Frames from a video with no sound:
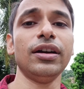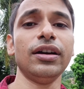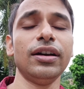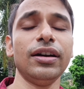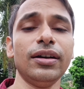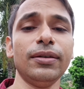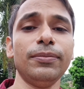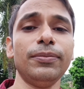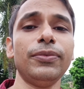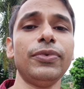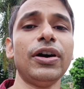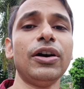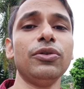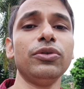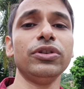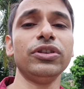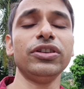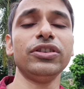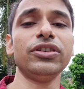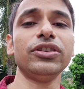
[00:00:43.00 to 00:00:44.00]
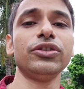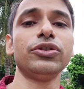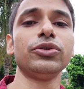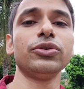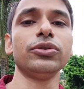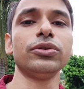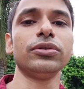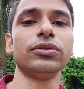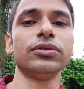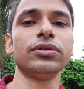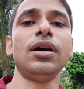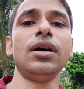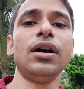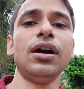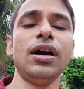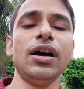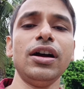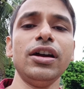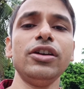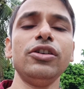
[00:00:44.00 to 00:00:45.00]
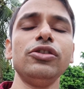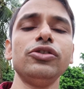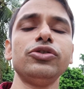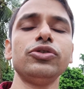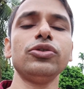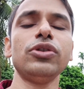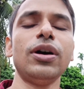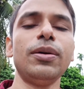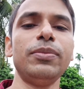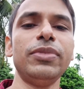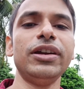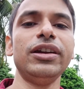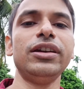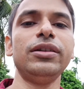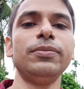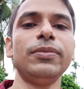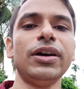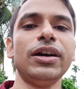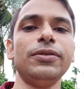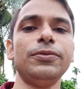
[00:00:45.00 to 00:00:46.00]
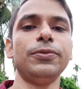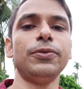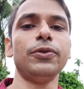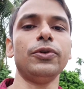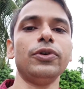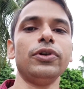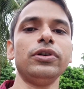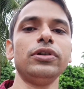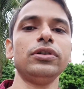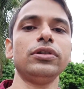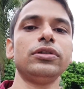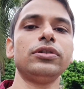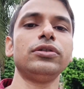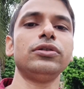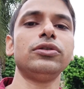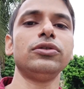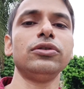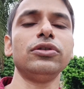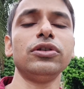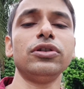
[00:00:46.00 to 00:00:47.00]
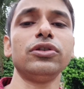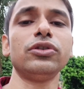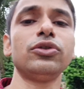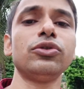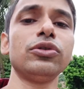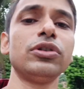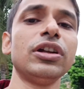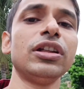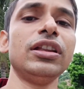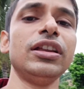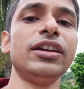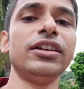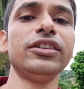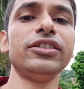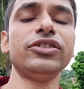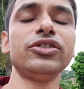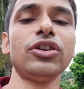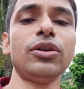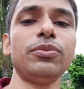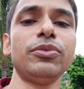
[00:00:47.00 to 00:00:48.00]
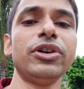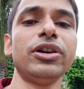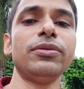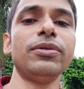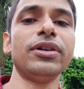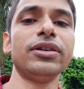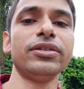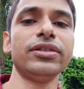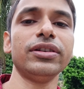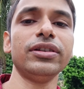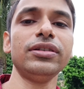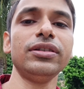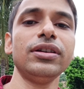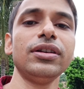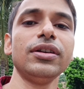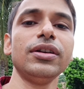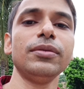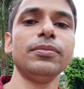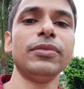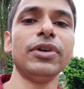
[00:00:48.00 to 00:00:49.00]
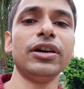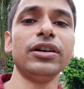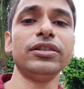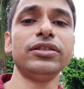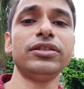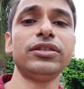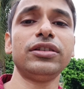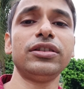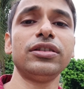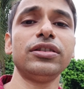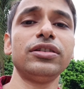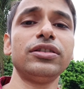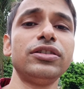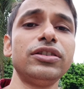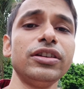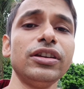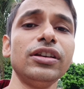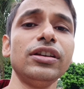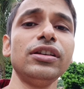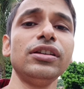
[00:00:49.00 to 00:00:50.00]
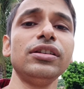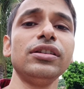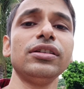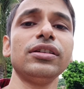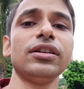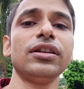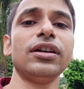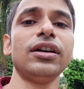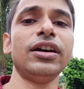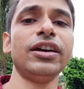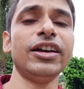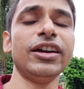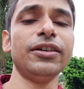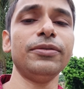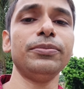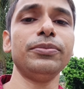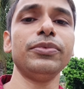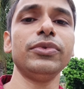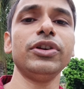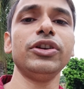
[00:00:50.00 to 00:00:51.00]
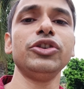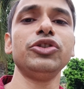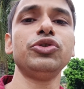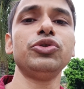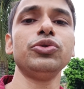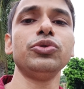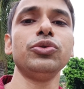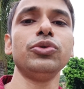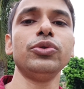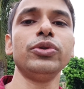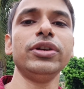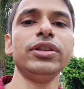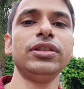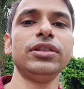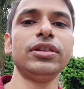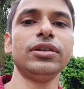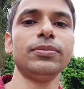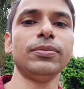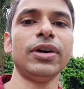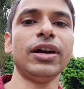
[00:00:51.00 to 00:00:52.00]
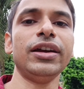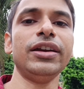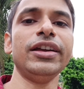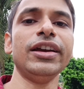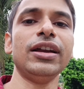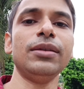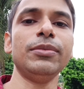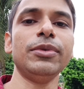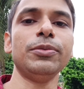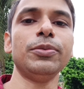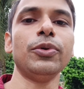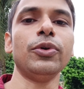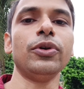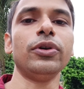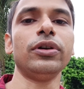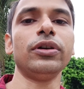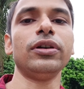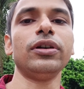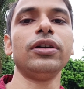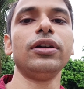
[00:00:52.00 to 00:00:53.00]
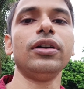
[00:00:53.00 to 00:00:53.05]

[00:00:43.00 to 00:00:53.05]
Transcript: have found this issue. I also update my phone to the latest software version, but still I have issue with my Realme phone.